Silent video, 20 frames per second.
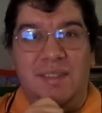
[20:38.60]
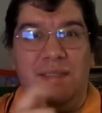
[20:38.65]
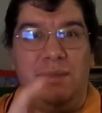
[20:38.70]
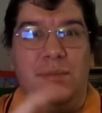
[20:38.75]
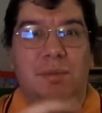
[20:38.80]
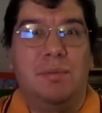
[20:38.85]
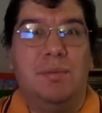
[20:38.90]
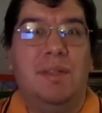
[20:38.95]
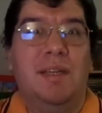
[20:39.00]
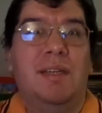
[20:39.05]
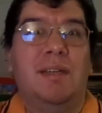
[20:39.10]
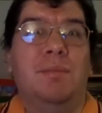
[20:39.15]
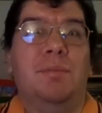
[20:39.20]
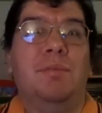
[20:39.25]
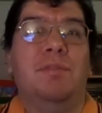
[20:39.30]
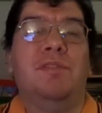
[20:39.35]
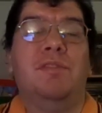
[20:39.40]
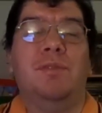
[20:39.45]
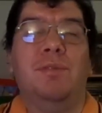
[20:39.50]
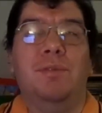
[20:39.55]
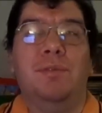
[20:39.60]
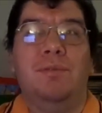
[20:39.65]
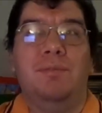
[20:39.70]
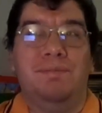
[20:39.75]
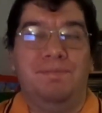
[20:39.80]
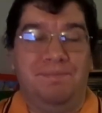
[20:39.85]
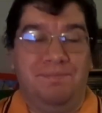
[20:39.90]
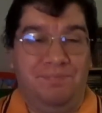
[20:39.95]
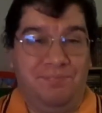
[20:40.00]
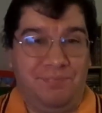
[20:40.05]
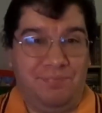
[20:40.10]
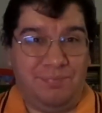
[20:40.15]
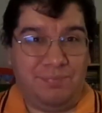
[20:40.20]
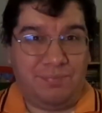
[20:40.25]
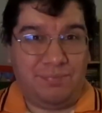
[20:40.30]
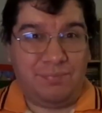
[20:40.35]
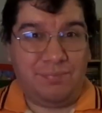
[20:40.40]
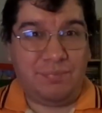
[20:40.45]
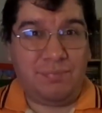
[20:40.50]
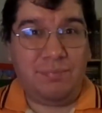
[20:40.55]
Yeah, I remember that episode,
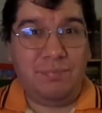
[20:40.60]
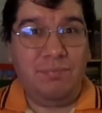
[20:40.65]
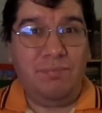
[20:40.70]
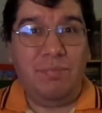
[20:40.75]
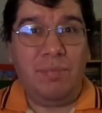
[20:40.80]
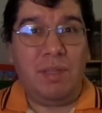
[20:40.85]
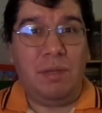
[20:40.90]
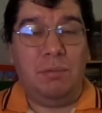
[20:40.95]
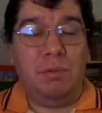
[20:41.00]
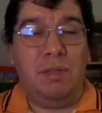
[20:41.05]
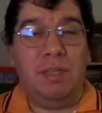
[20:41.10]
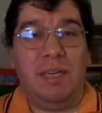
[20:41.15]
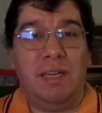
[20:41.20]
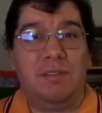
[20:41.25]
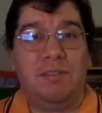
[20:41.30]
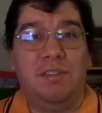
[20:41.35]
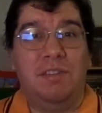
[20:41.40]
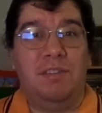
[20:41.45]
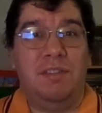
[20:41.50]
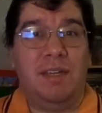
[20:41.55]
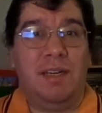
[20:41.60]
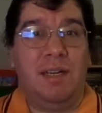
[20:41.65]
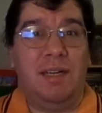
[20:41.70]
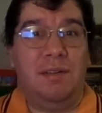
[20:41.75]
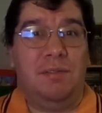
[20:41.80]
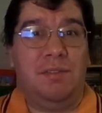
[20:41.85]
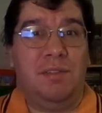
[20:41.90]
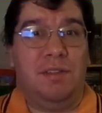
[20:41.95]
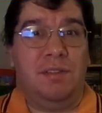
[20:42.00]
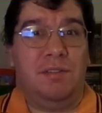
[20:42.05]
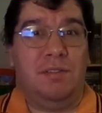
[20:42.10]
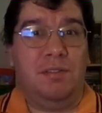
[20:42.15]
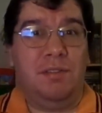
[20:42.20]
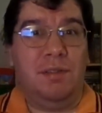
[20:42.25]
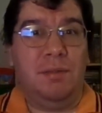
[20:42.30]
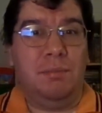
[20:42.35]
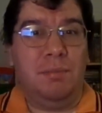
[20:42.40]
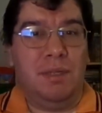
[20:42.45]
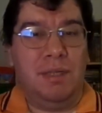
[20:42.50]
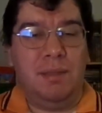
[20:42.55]
where he actually dives
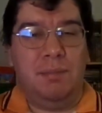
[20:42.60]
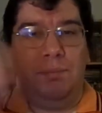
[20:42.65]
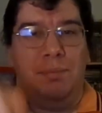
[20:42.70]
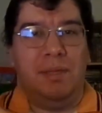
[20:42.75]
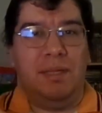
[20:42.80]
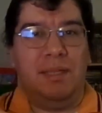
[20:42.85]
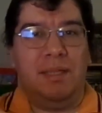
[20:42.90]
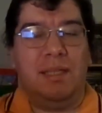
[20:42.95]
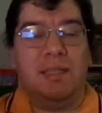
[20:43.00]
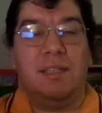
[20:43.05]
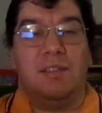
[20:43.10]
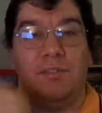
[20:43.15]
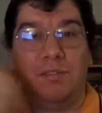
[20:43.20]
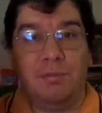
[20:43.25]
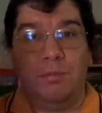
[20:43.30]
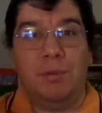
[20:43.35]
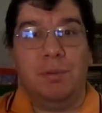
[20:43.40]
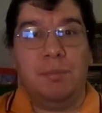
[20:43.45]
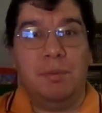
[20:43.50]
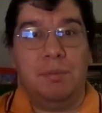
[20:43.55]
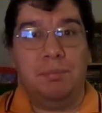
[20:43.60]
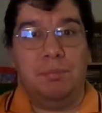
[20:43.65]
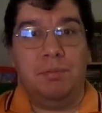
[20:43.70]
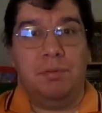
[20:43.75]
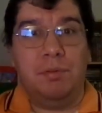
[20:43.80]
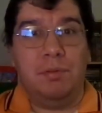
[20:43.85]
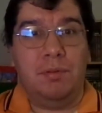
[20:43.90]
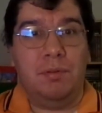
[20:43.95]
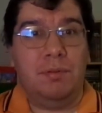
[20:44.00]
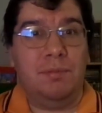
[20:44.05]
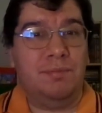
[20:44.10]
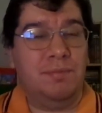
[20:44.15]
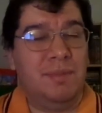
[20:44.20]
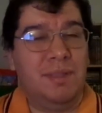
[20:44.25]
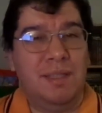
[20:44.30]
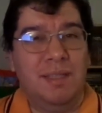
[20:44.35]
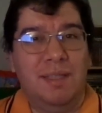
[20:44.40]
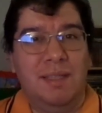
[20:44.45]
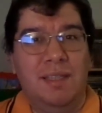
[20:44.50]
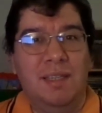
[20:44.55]
into the money bin like a swimming pool
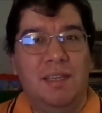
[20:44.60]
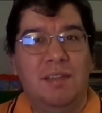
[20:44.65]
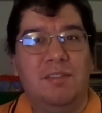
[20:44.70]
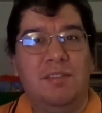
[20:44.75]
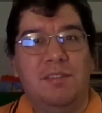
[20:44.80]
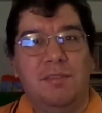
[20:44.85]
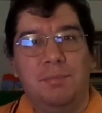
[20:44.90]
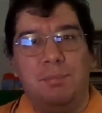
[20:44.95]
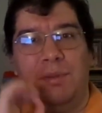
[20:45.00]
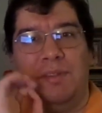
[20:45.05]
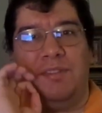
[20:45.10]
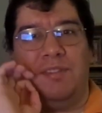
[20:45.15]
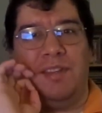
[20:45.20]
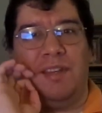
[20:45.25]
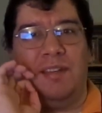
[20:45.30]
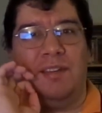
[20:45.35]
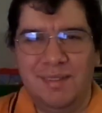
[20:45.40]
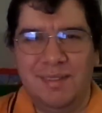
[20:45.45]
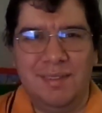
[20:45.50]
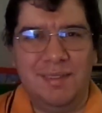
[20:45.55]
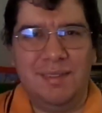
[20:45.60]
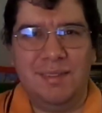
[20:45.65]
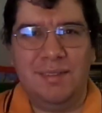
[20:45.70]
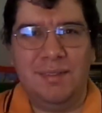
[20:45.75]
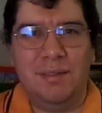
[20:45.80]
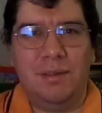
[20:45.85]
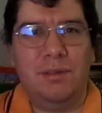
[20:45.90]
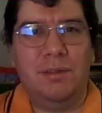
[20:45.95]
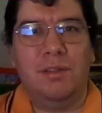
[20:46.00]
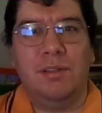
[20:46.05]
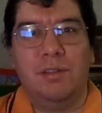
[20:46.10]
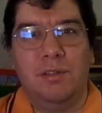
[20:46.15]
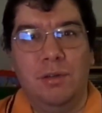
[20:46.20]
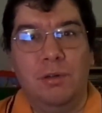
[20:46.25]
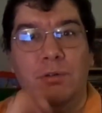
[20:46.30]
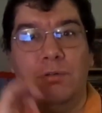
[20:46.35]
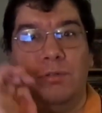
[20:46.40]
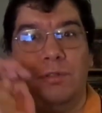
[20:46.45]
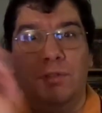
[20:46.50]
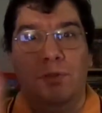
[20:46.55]
as he spits out all the
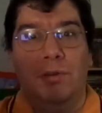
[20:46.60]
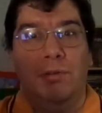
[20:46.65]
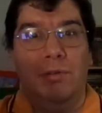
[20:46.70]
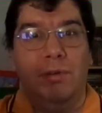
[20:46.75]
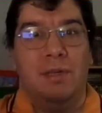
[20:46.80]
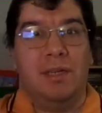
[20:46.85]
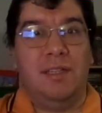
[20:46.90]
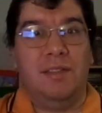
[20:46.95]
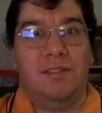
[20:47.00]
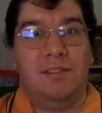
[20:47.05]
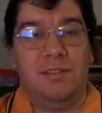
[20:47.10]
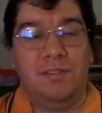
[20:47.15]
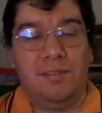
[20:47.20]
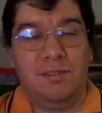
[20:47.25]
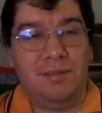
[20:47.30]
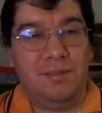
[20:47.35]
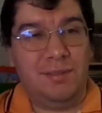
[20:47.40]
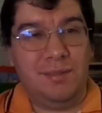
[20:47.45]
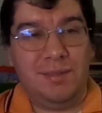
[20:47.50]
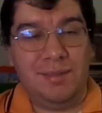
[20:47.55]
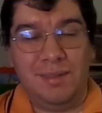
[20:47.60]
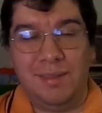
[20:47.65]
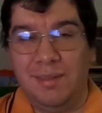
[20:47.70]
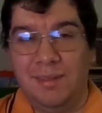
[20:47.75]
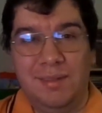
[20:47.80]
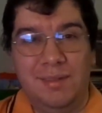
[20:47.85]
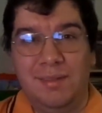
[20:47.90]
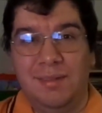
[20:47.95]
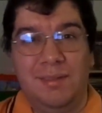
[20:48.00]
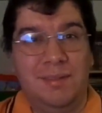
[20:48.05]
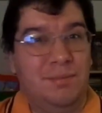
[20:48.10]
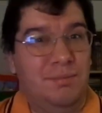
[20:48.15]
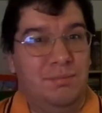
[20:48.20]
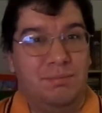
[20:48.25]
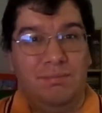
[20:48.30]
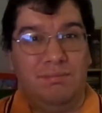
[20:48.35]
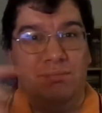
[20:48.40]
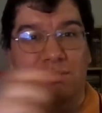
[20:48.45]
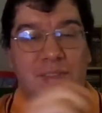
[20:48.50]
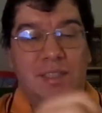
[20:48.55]
gold coins.
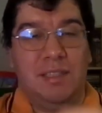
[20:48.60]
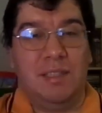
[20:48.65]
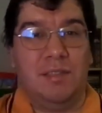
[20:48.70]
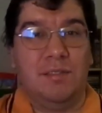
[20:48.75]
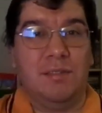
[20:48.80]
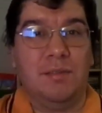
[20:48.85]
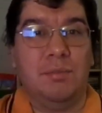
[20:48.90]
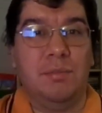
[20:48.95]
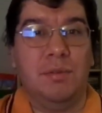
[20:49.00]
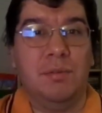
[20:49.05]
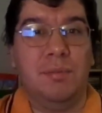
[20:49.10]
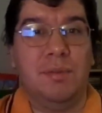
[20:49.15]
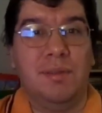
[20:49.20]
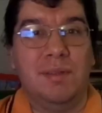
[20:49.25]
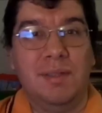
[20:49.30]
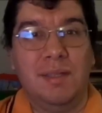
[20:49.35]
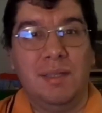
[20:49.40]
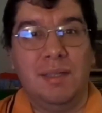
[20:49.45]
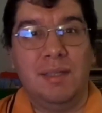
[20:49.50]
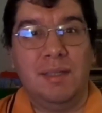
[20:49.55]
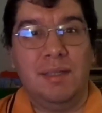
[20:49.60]
Classic moment.